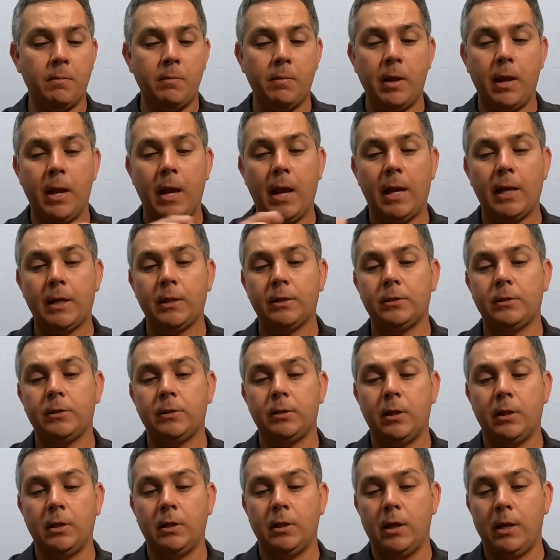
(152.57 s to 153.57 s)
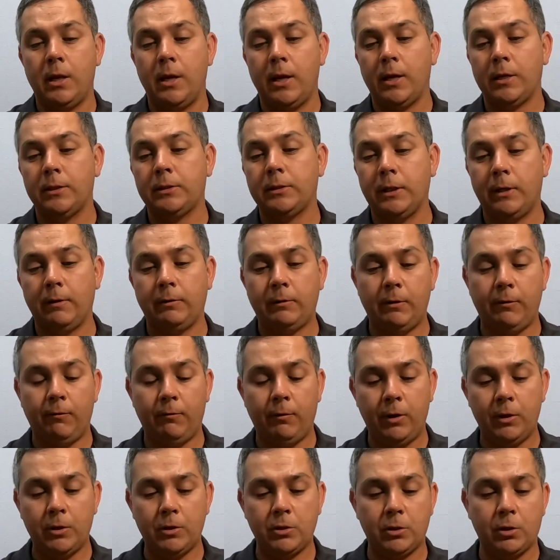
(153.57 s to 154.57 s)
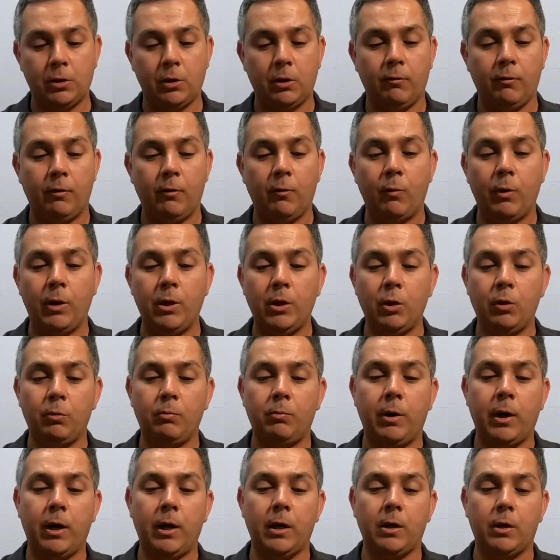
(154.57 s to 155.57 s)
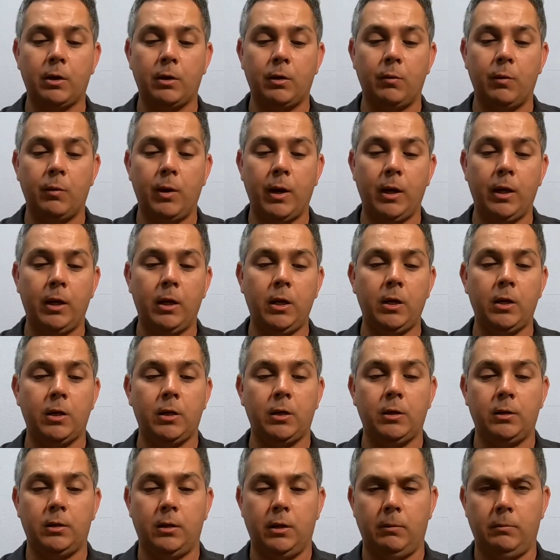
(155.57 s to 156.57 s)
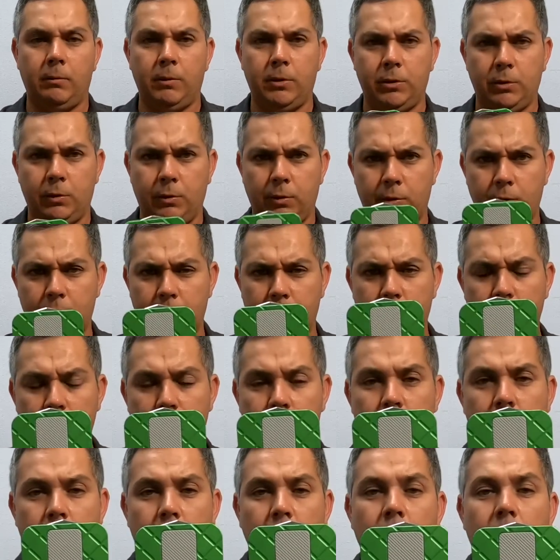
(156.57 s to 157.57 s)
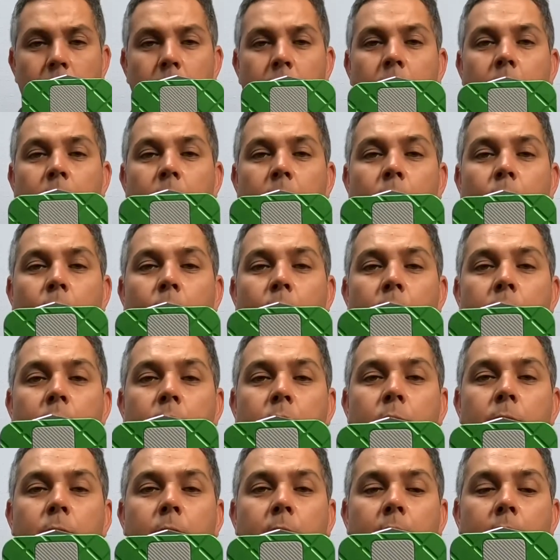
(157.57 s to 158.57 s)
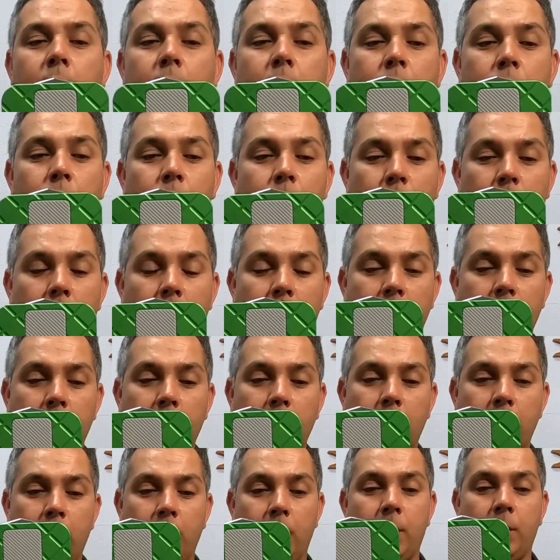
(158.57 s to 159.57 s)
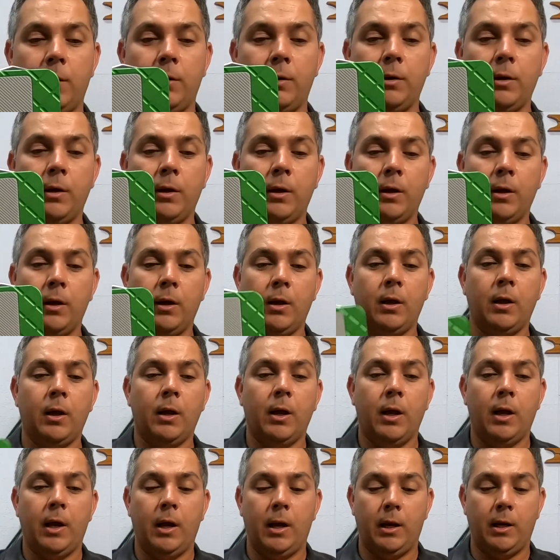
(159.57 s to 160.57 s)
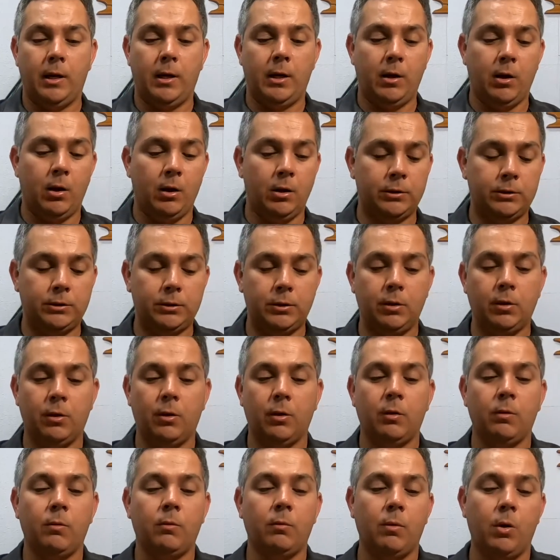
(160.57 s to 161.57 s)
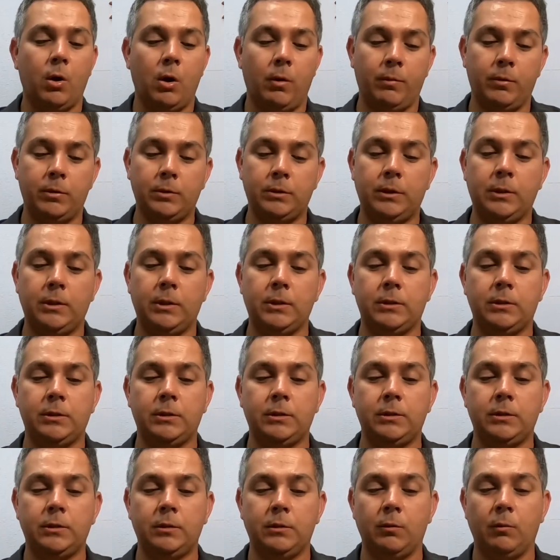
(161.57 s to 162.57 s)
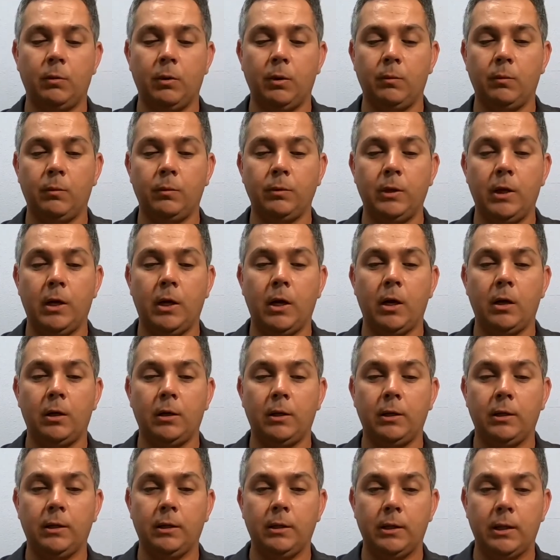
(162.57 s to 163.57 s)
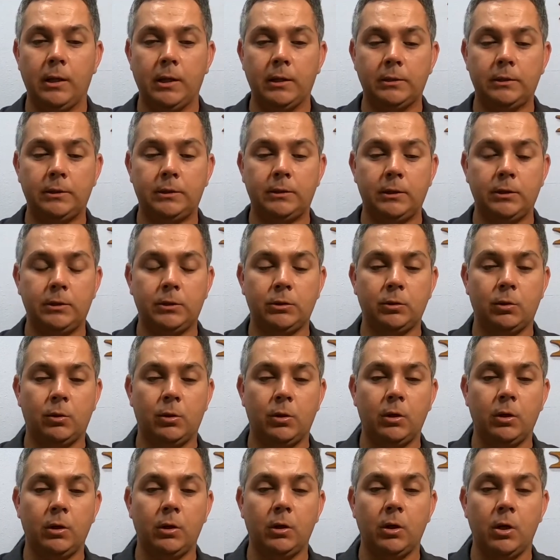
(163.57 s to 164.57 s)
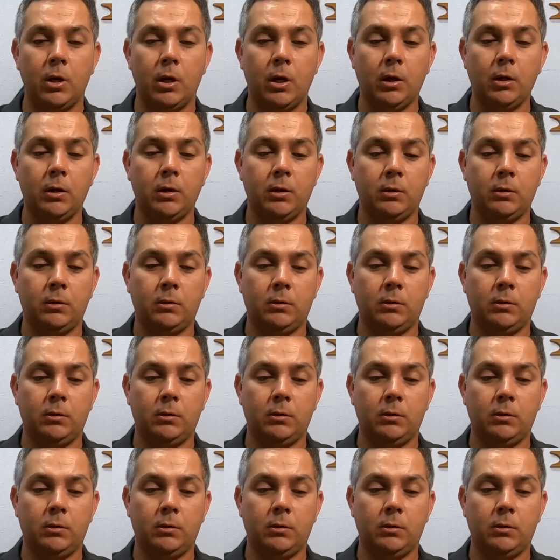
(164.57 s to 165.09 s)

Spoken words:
It has the safety feature of a window breaker right here. Let me show it to you. Window breaker right there. And also, obviously, this is what they call it, the scissor lock.